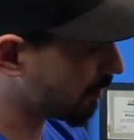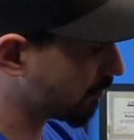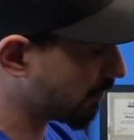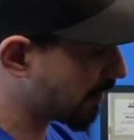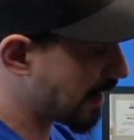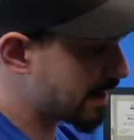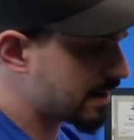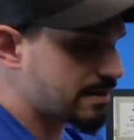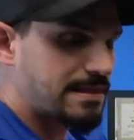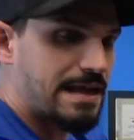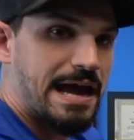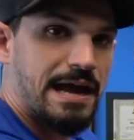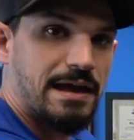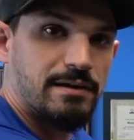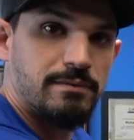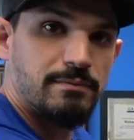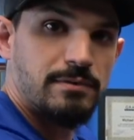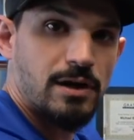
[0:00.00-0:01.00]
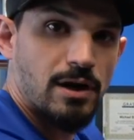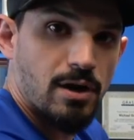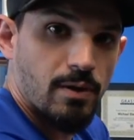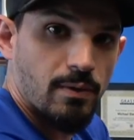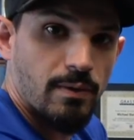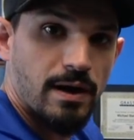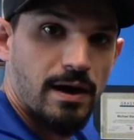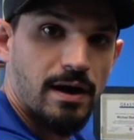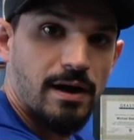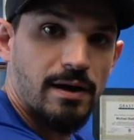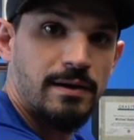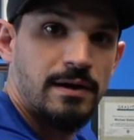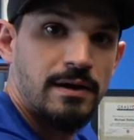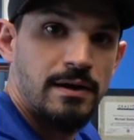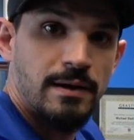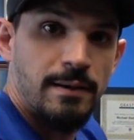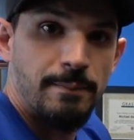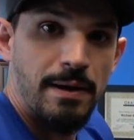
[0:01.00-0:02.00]
of created that, you know, uh,
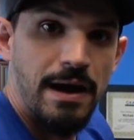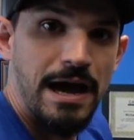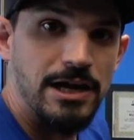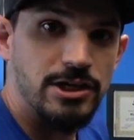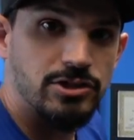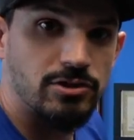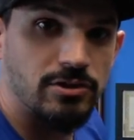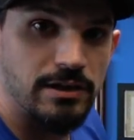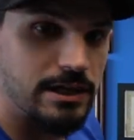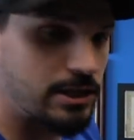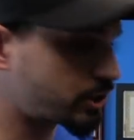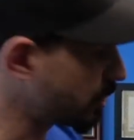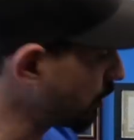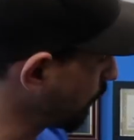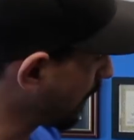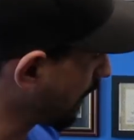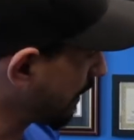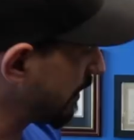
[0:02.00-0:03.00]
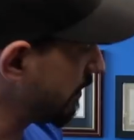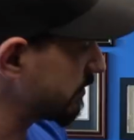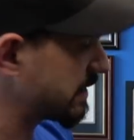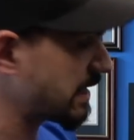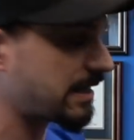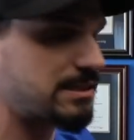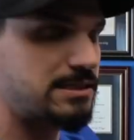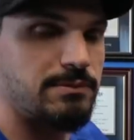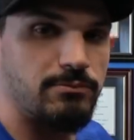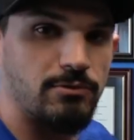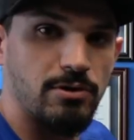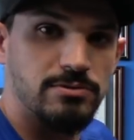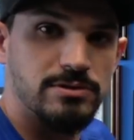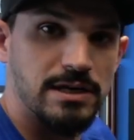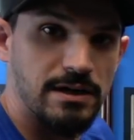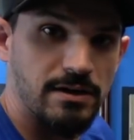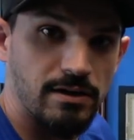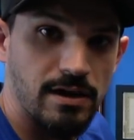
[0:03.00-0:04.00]
postural issue where he was getting some
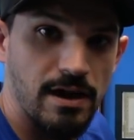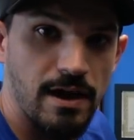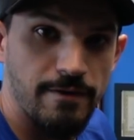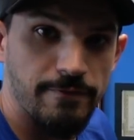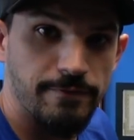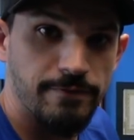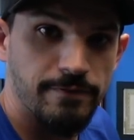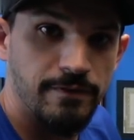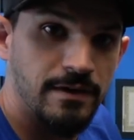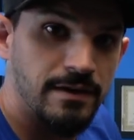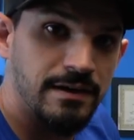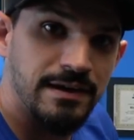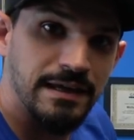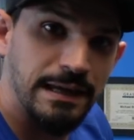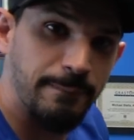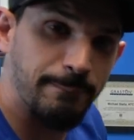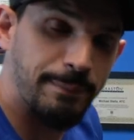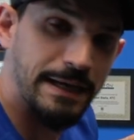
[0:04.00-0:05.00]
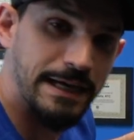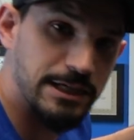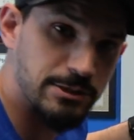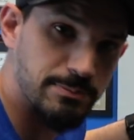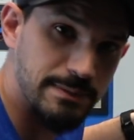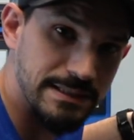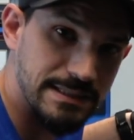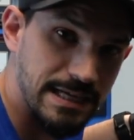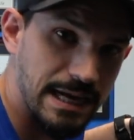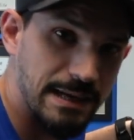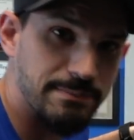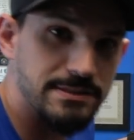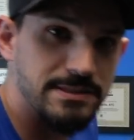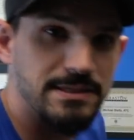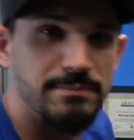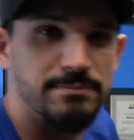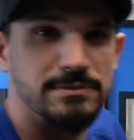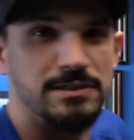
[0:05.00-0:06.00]
rotator cuff impingement type
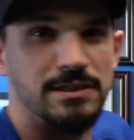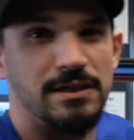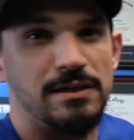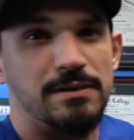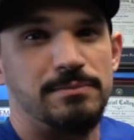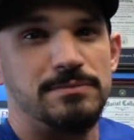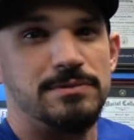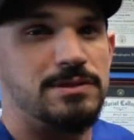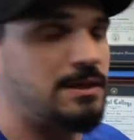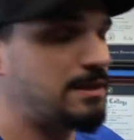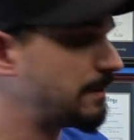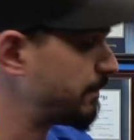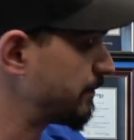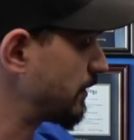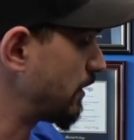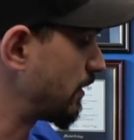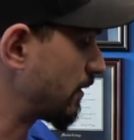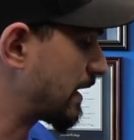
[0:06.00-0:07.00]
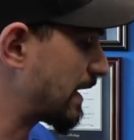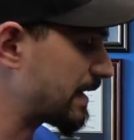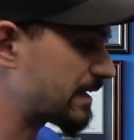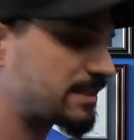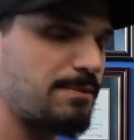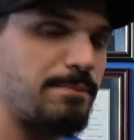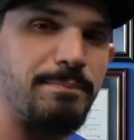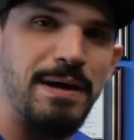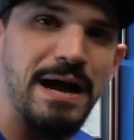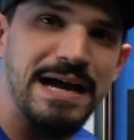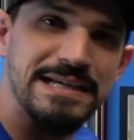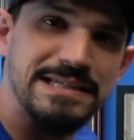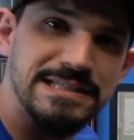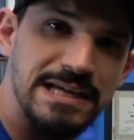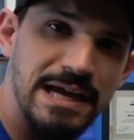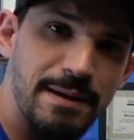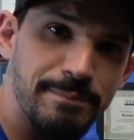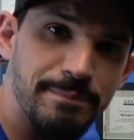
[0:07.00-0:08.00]
symptoms, you know, getting some
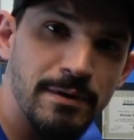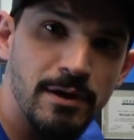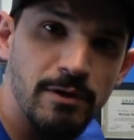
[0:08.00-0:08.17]
bicep,